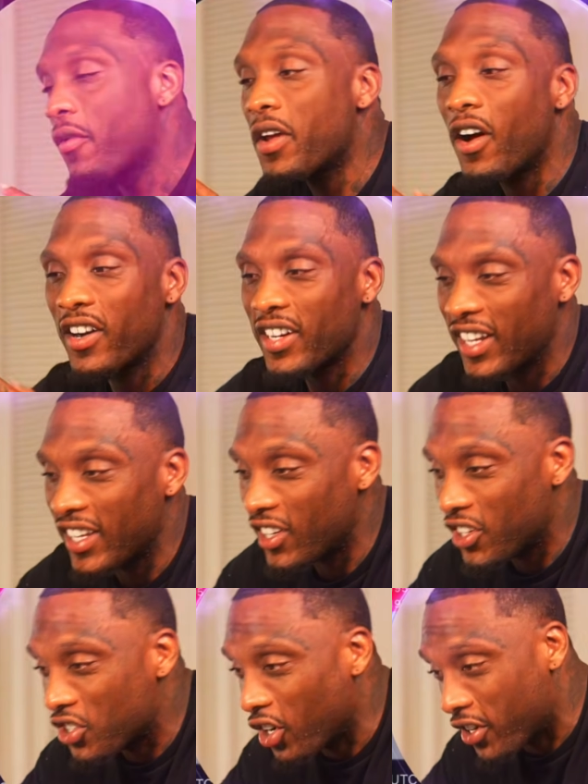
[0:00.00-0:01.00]
we are in the
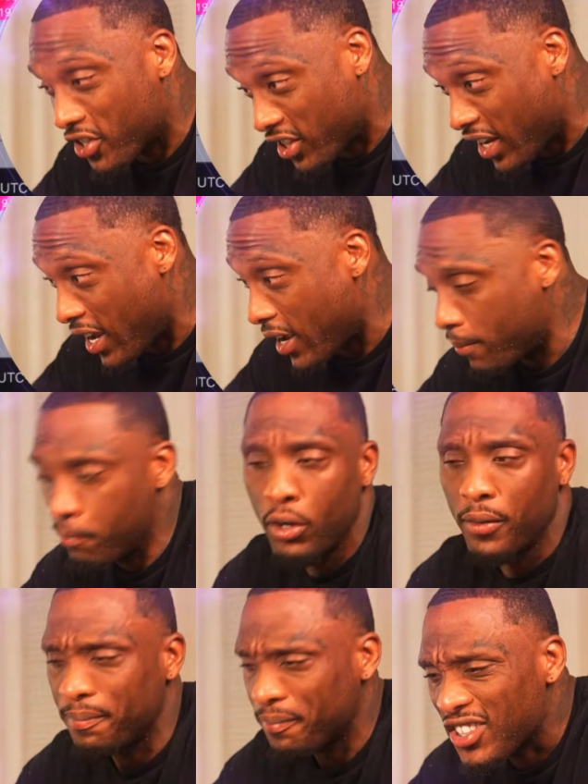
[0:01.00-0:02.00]
lender charts and
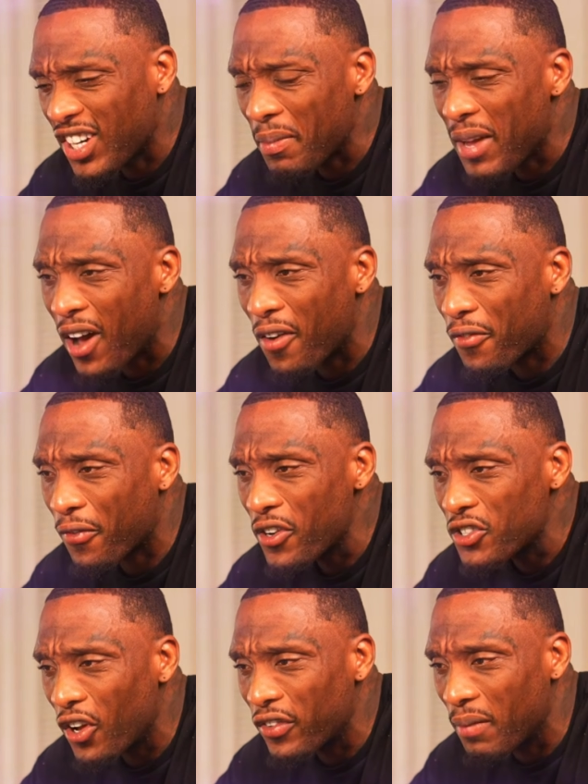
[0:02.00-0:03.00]
boom, check me out.
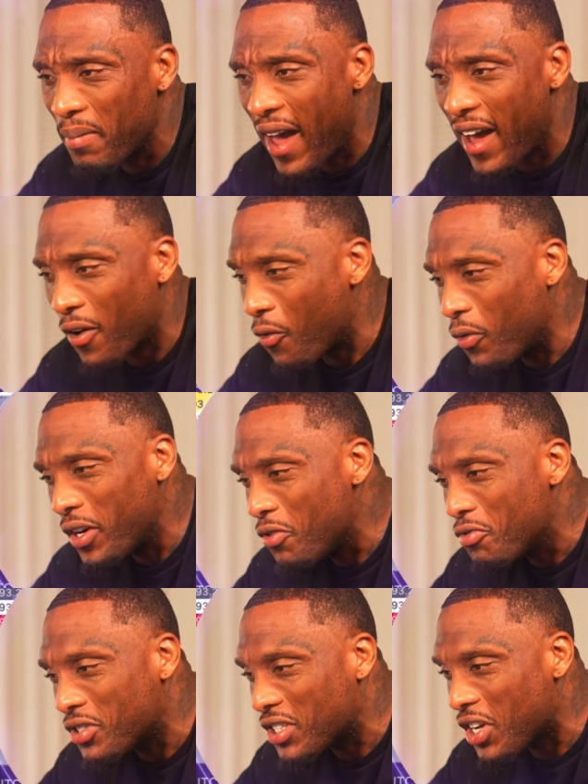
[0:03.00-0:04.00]
First off the bat, what do
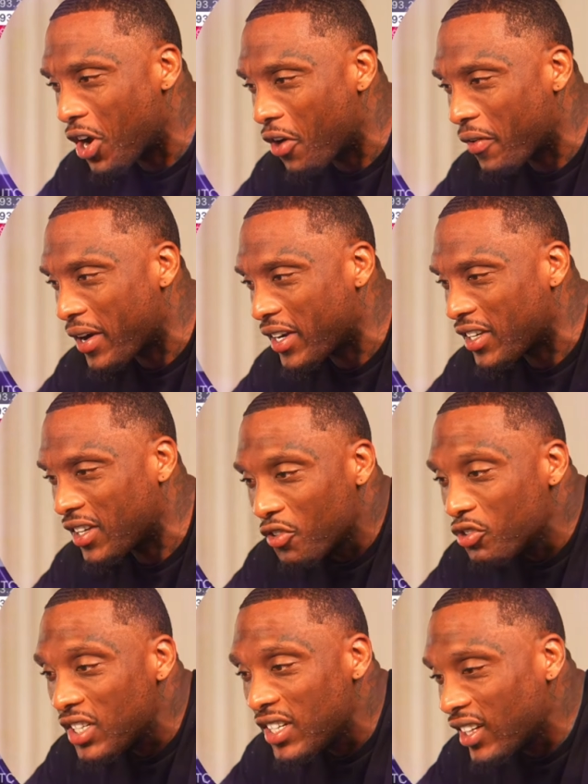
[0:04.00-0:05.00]
you see already? You
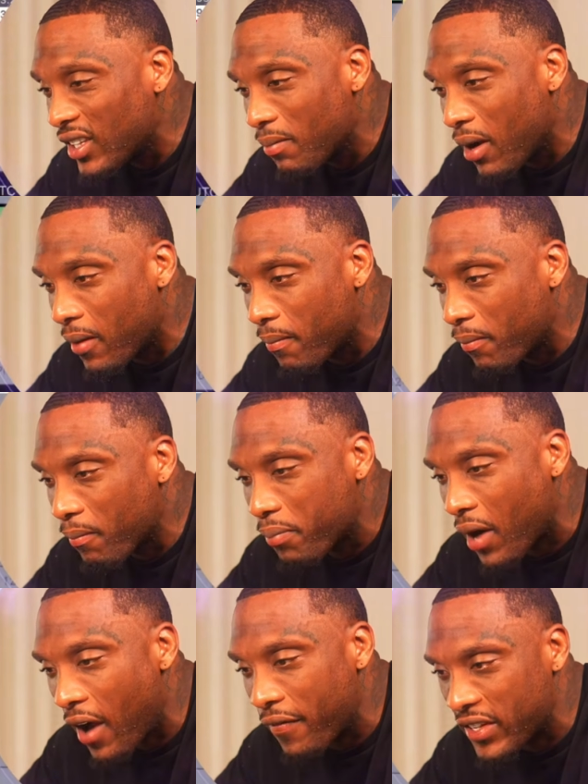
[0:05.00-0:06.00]
see nothing but
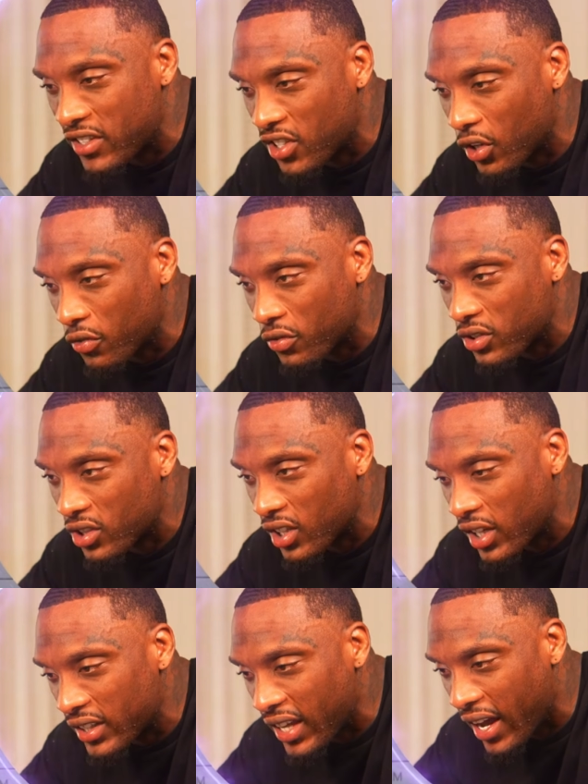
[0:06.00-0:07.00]
profit zones.
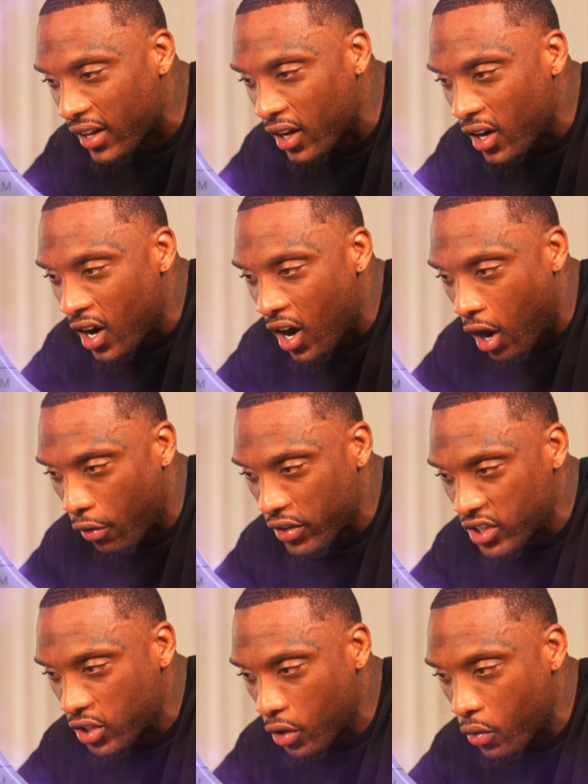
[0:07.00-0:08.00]
Look at that. A
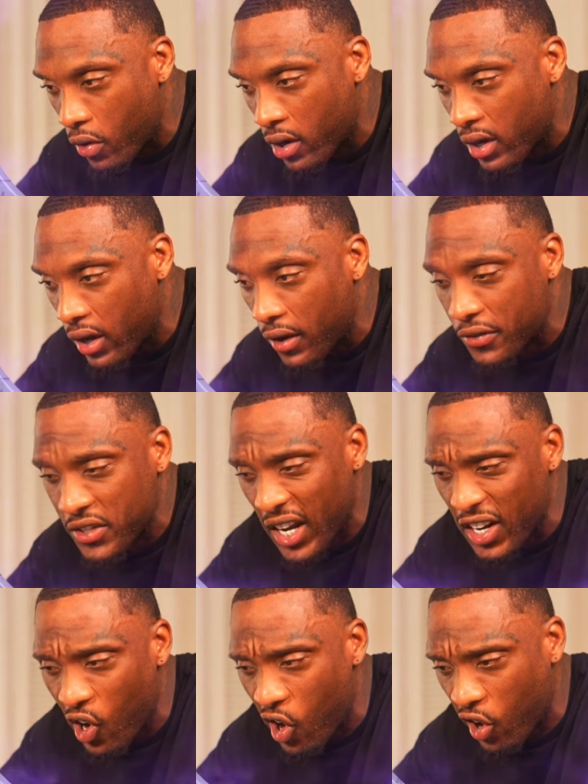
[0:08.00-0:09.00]
risk to reward of
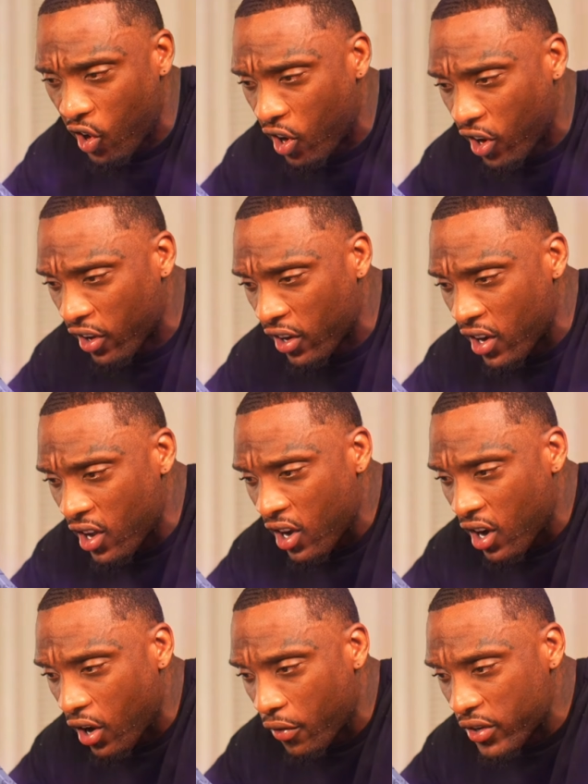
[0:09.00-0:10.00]
10 RR,
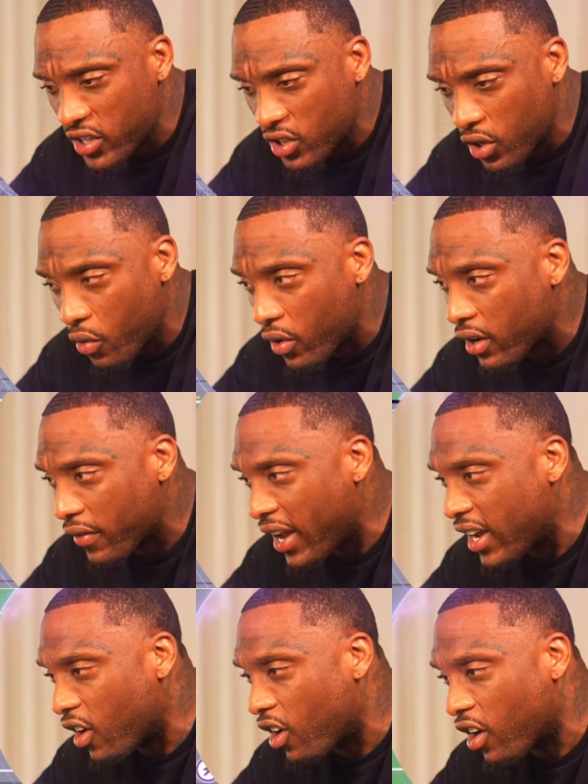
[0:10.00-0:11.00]
a risk to reward of
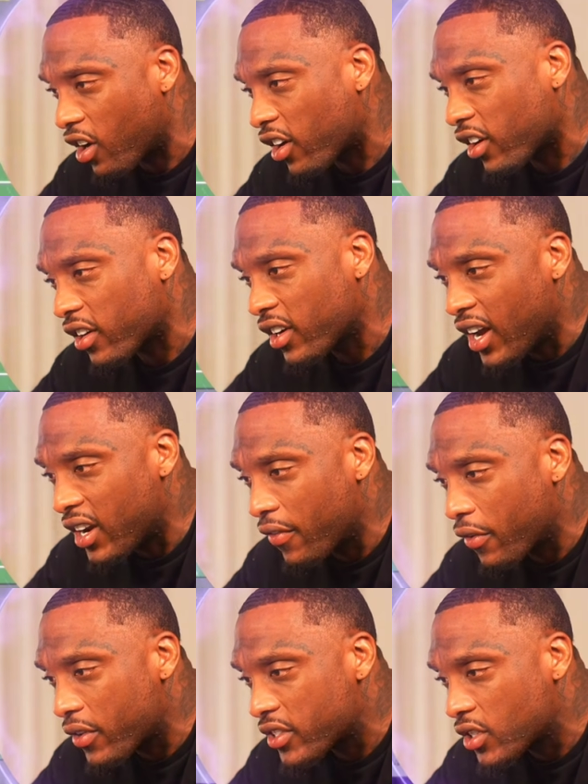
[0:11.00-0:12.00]
8 RR,
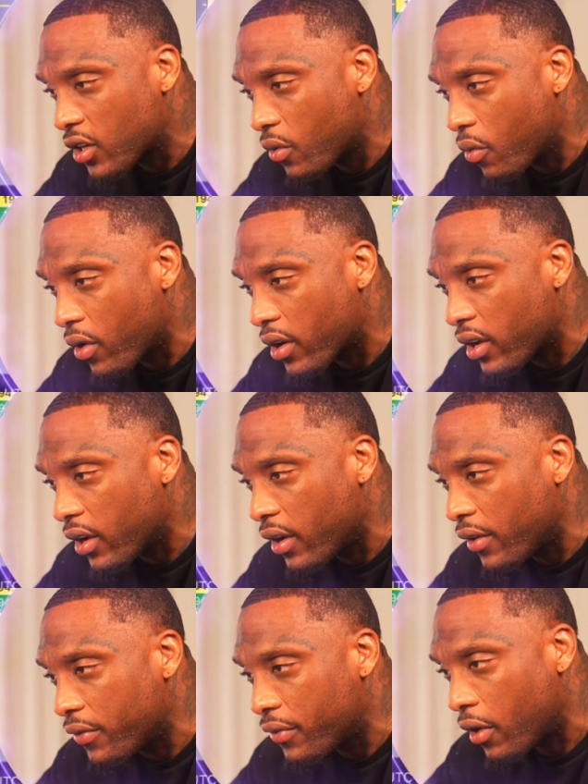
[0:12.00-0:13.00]
another risk to reward
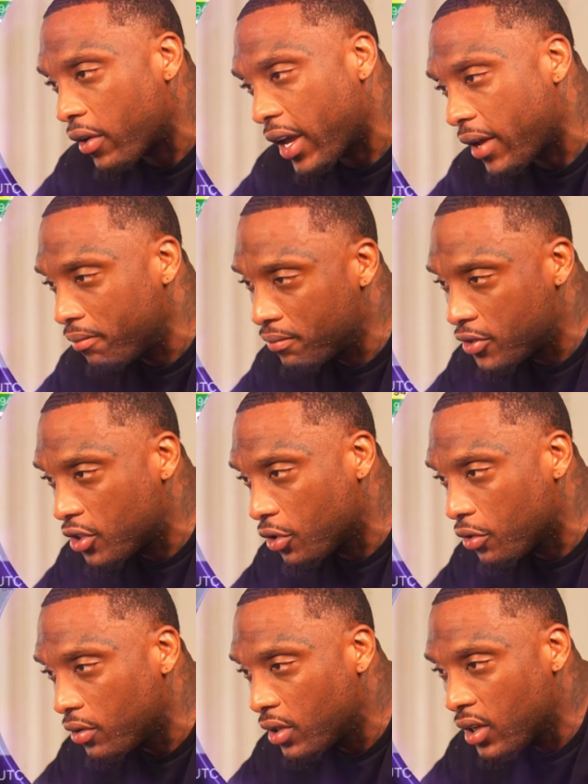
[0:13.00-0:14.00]
of,
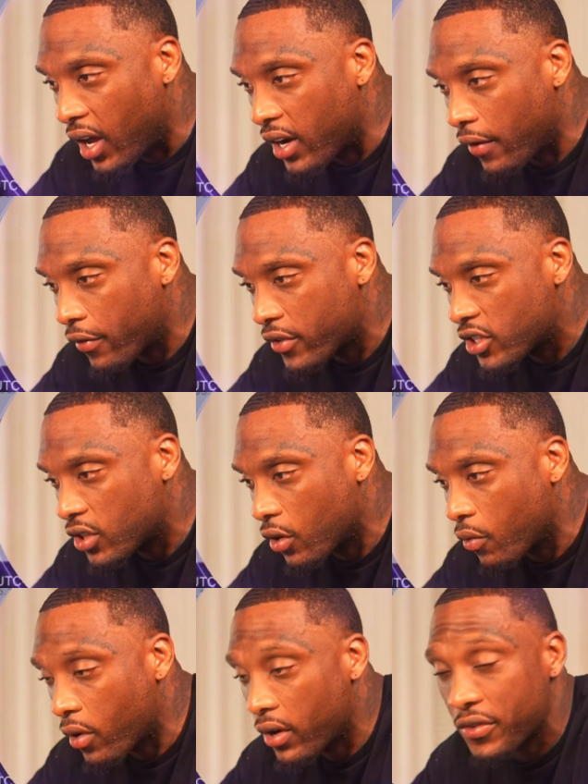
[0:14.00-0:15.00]
2, another risk to
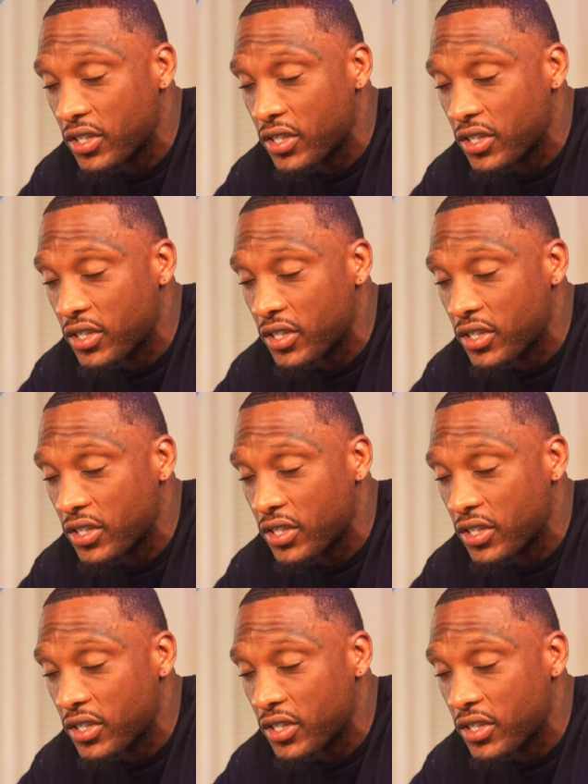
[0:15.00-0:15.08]
reward of